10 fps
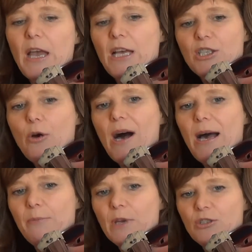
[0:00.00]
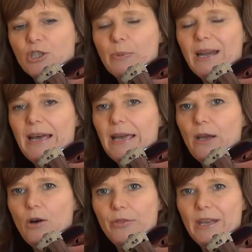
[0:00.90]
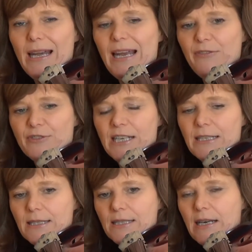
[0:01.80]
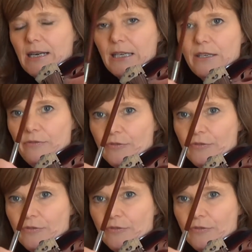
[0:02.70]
So I'm going to play on the left-hand side,